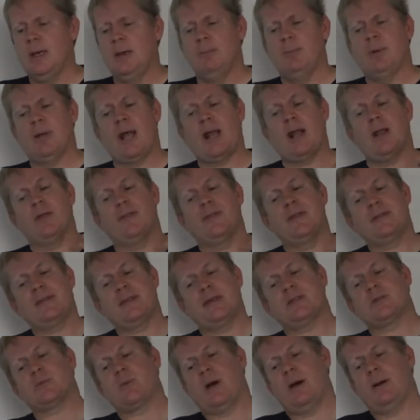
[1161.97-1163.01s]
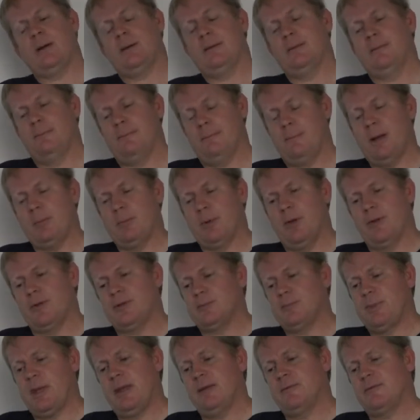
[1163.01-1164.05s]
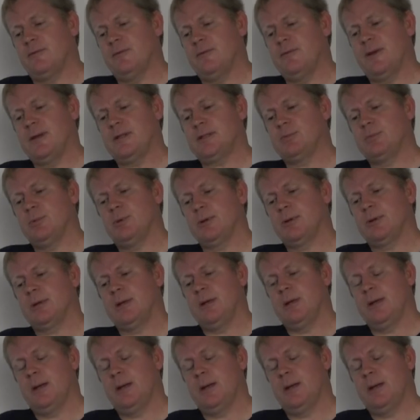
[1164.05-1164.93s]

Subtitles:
But I don't think that's why my brother's banned from Facebook.